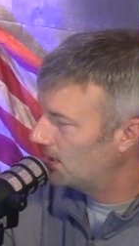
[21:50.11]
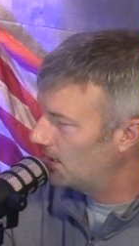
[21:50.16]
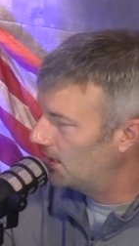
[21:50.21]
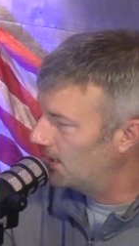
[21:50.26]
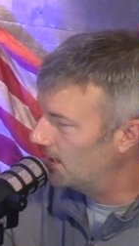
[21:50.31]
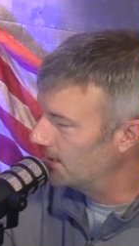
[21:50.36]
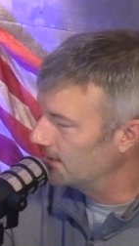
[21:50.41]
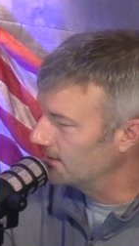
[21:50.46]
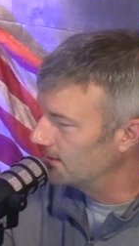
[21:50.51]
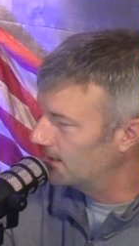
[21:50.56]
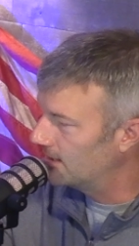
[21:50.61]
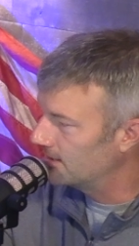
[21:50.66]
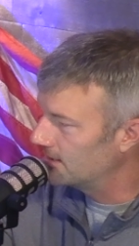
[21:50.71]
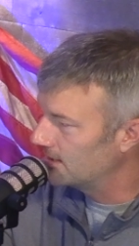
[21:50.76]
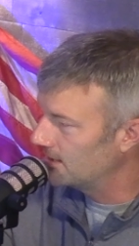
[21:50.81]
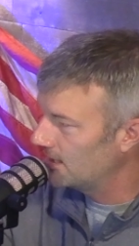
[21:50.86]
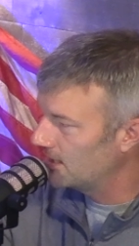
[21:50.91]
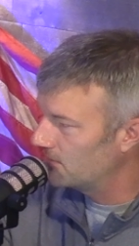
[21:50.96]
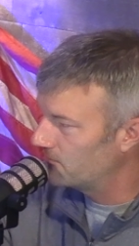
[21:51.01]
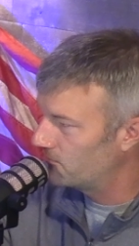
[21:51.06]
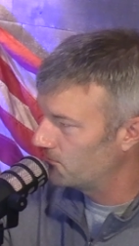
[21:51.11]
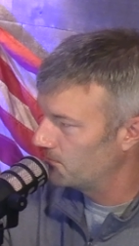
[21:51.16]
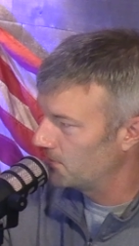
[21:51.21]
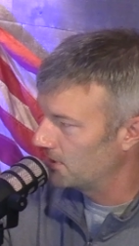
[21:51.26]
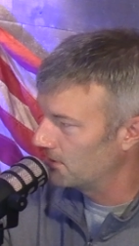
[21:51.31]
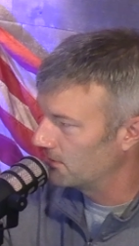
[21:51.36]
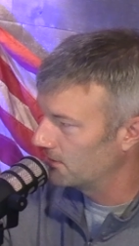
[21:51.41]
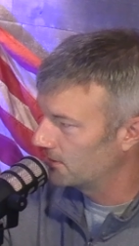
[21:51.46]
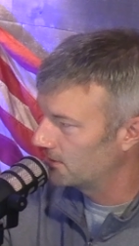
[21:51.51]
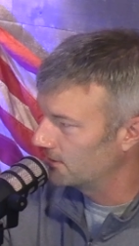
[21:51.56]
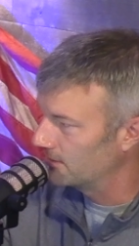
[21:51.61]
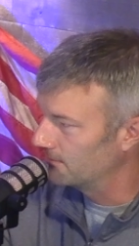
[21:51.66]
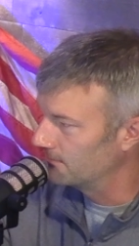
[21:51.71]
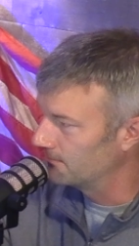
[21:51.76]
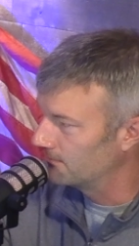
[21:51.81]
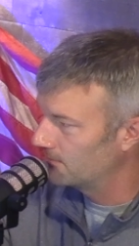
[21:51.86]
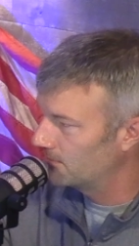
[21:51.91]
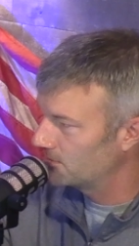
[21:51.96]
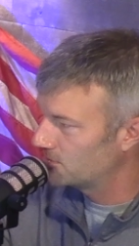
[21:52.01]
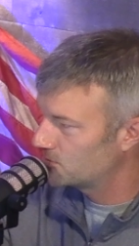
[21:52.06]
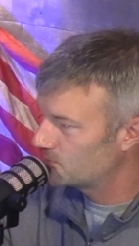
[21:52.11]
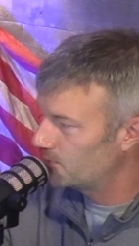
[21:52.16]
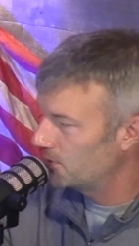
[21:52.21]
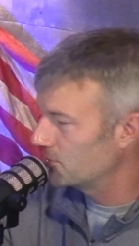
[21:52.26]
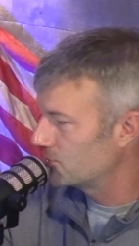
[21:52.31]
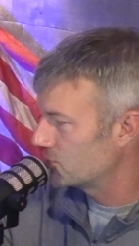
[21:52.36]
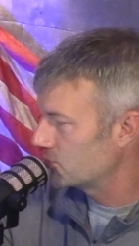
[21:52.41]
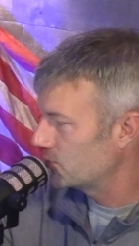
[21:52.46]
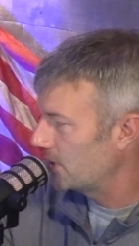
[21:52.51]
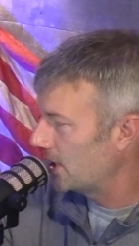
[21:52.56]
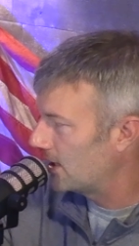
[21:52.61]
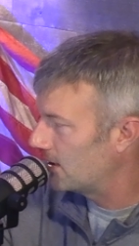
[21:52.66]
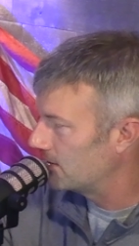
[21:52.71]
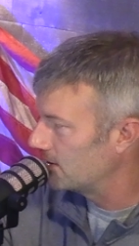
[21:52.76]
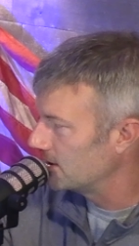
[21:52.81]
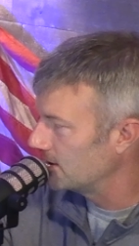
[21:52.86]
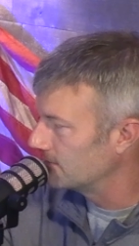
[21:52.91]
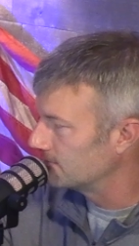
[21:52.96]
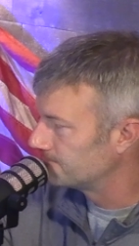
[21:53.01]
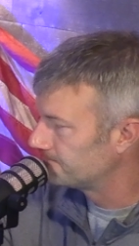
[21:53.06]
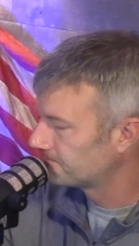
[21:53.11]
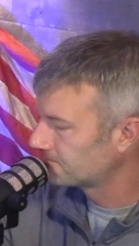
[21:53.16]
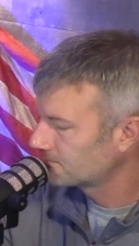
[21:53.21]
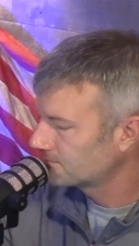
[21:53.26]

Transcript: on the Native American spirituality,